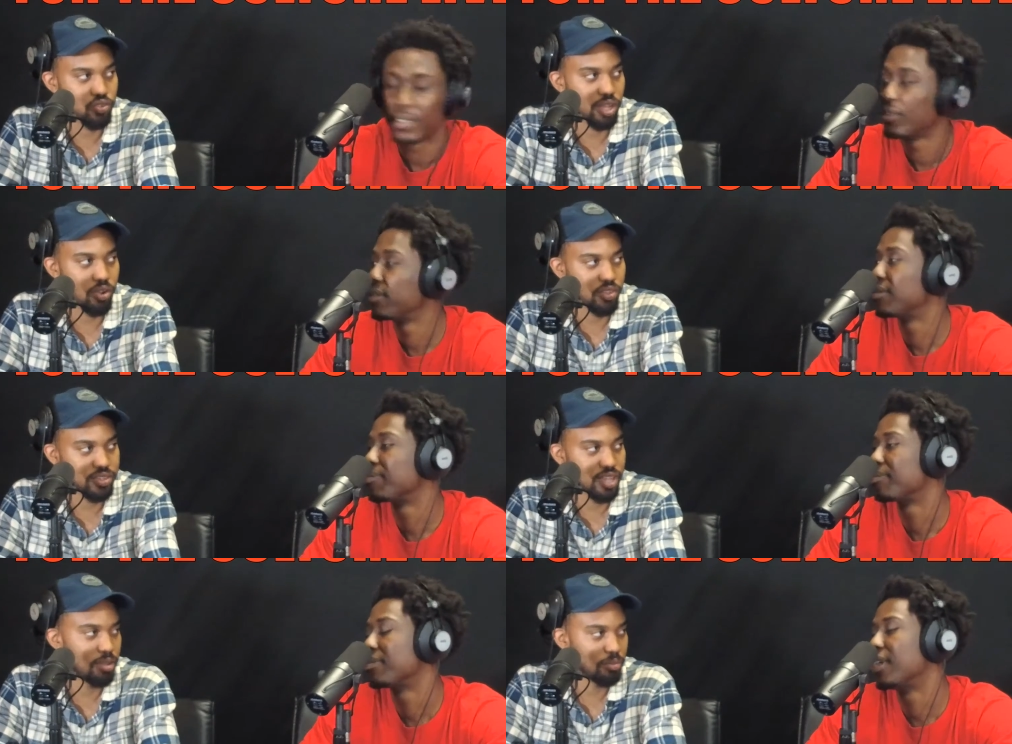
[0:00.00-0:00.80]
Speaker 1: Drake all the
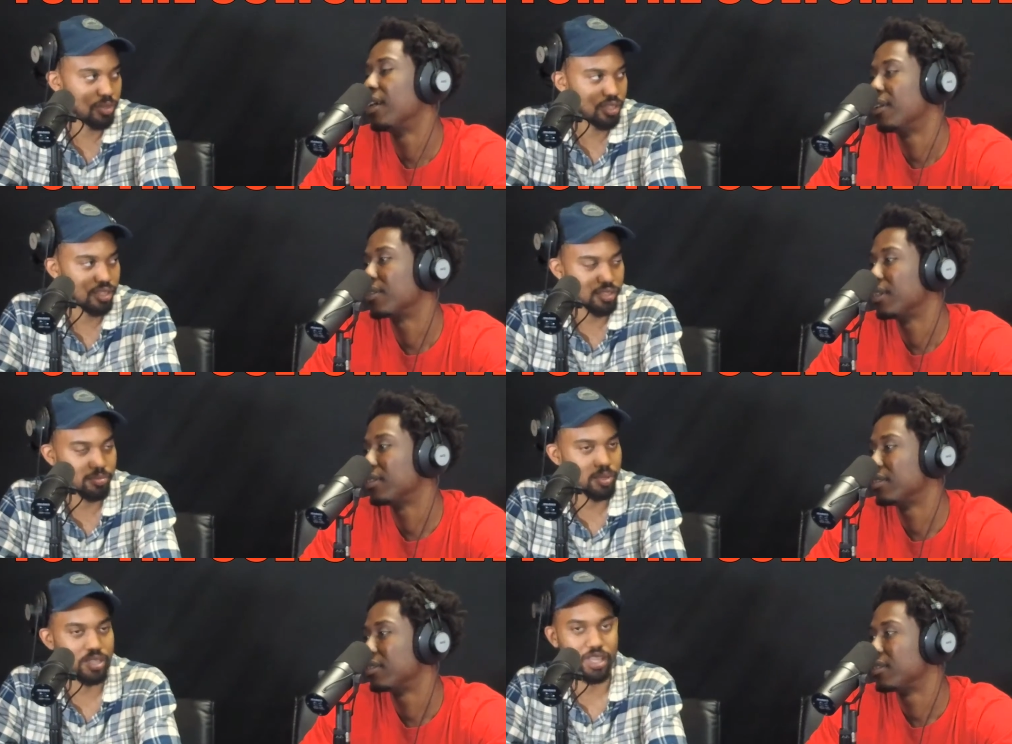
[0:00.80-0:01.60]
time. Oh, okay.
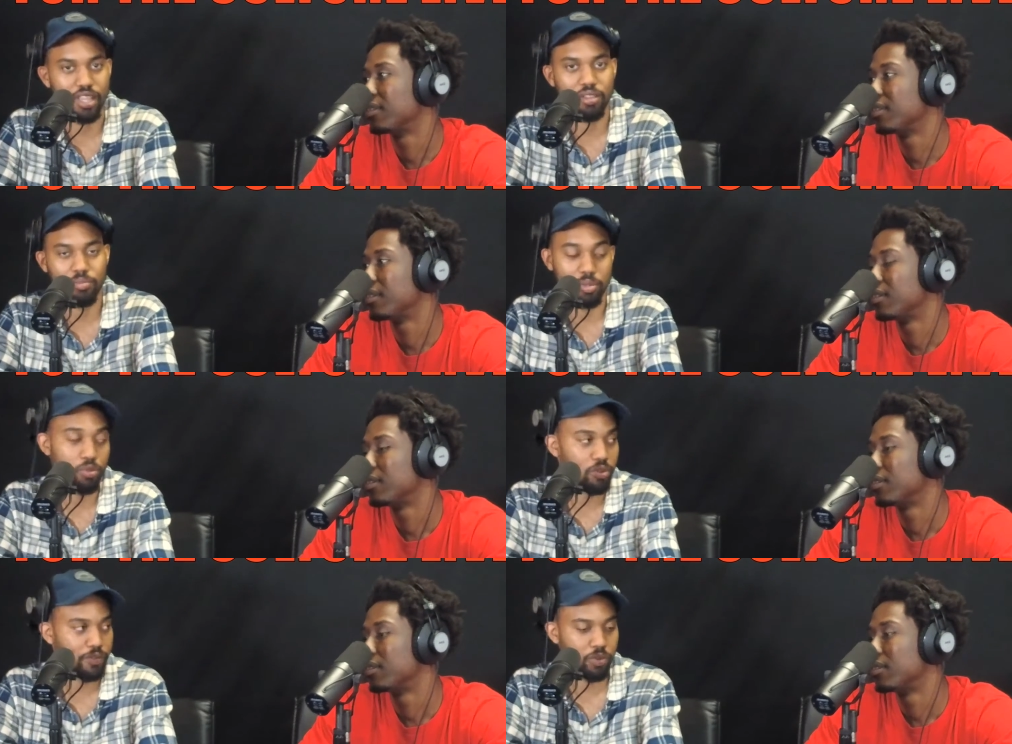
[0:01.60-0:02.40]
But yeah, but
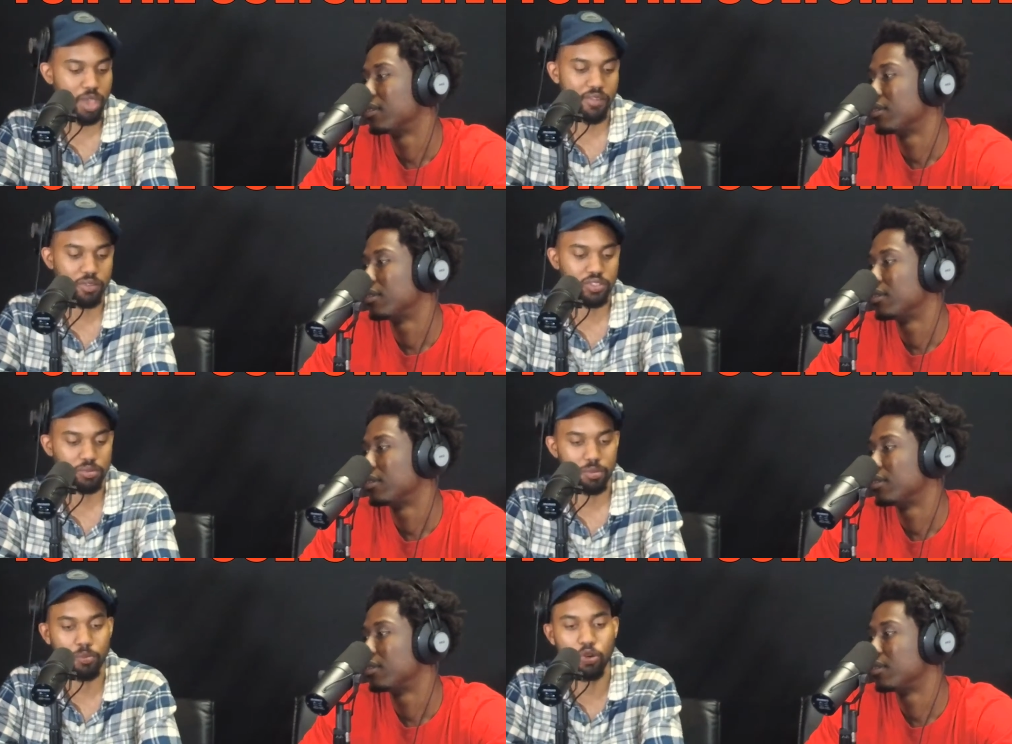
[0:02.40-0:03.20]
if you have
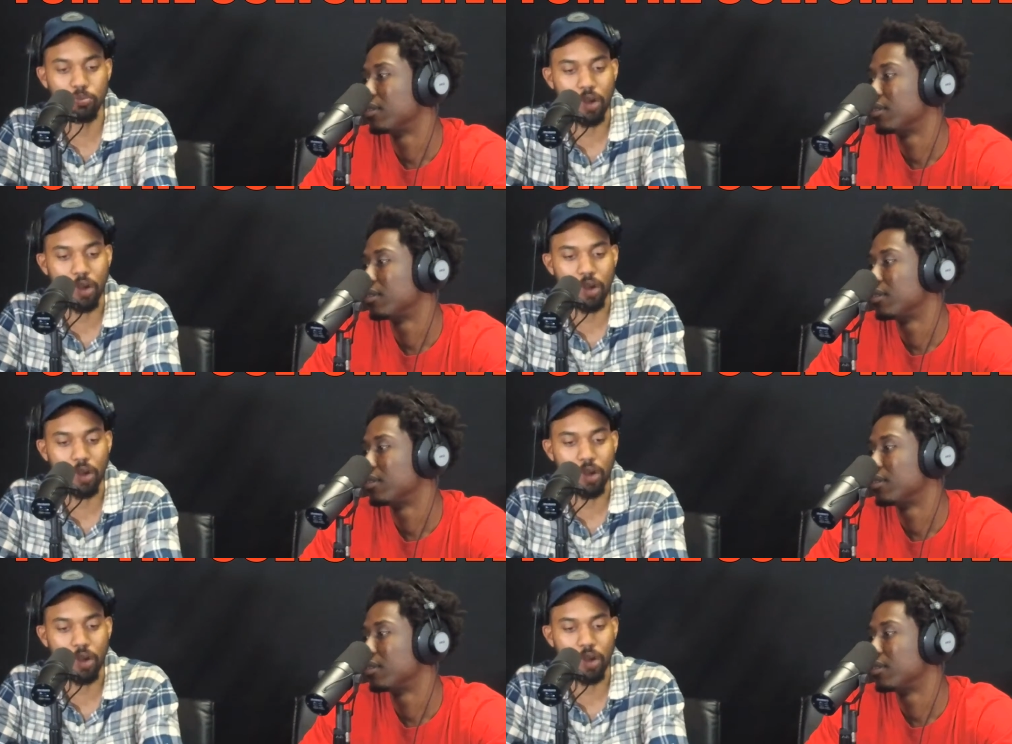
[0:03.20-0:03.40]
mood